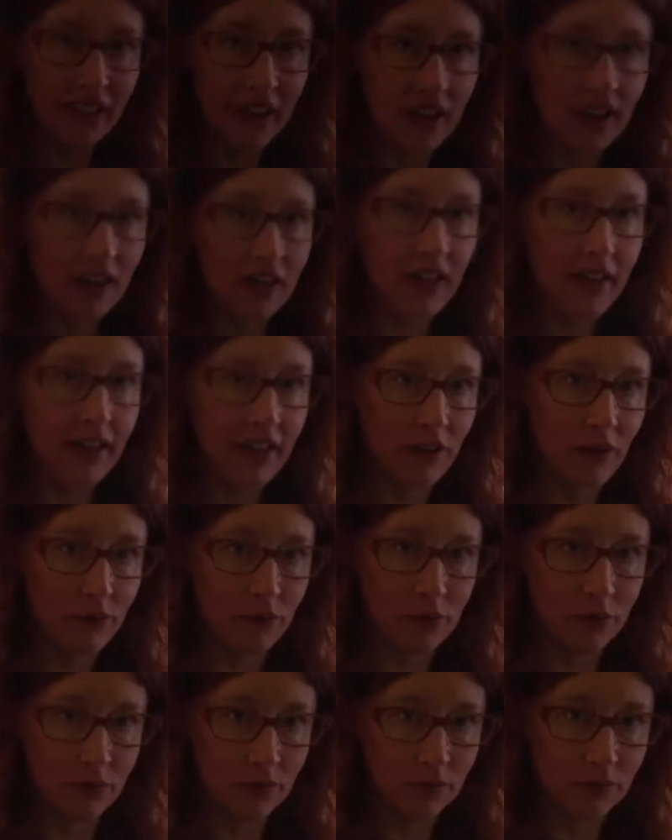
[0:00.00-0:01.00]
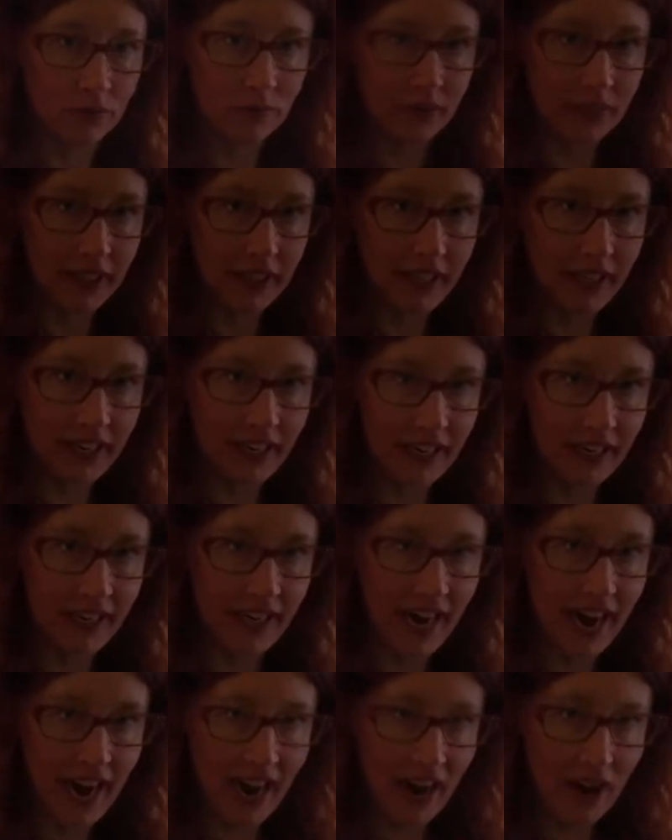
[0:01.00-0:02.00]
our hell room.
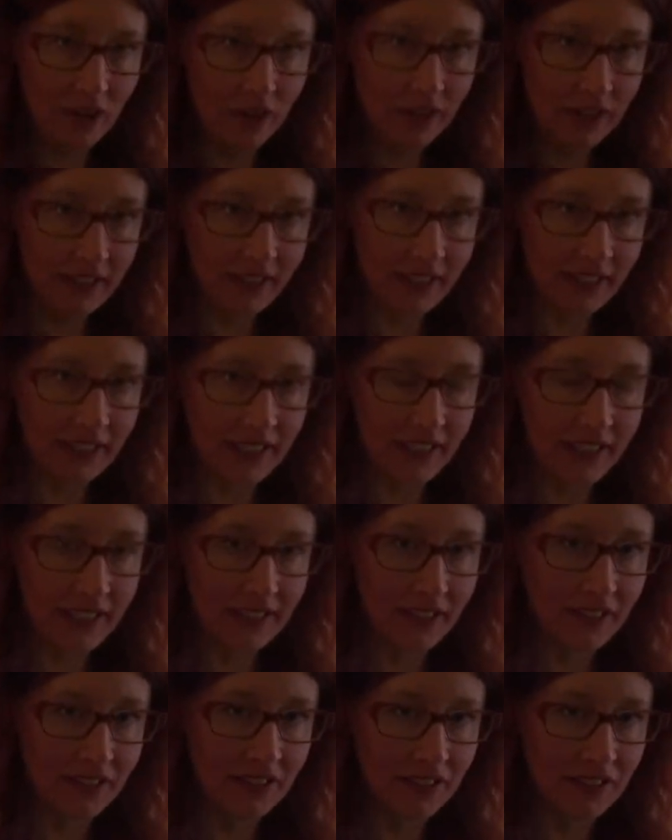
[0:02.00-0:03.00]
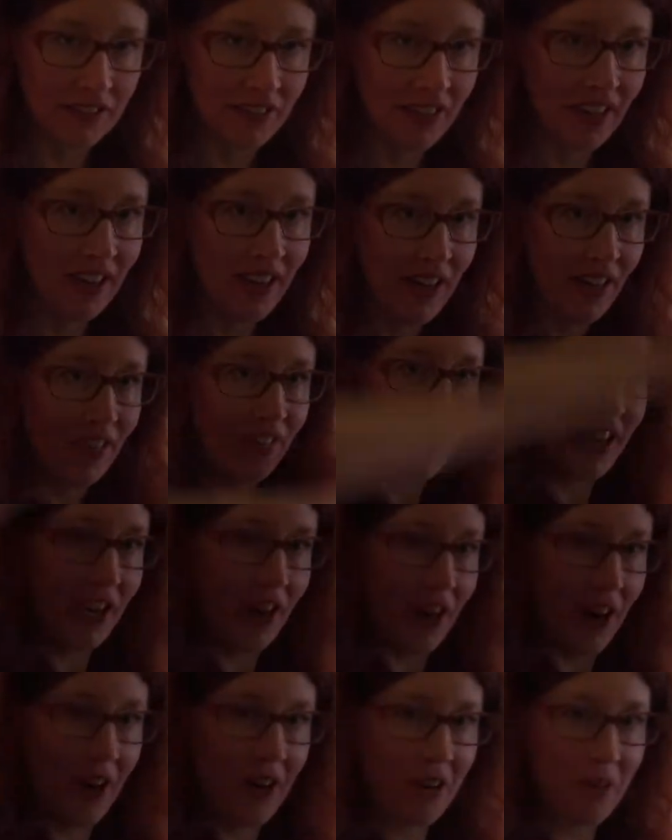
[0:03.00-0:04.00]
And now it is the
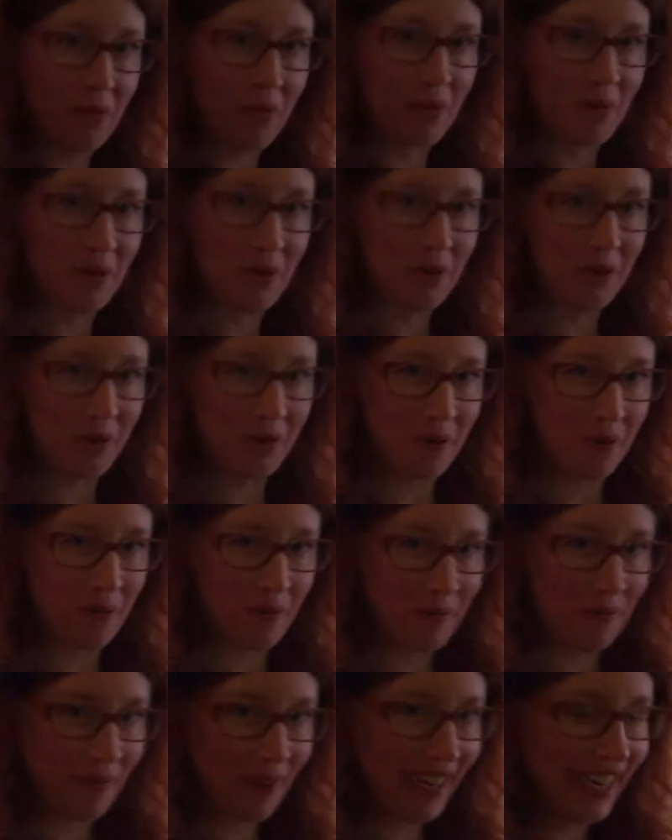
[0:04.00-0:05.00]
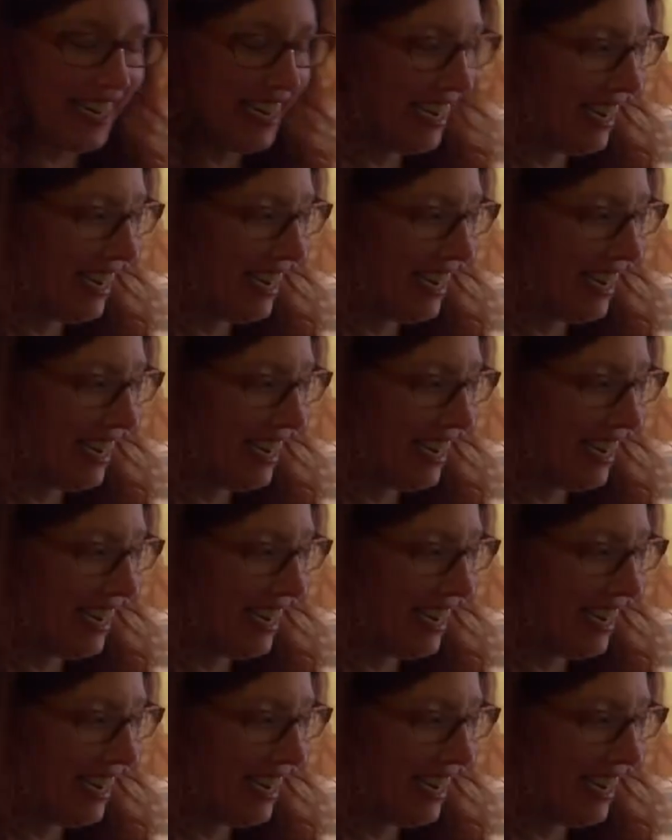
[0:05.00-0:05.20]
art room.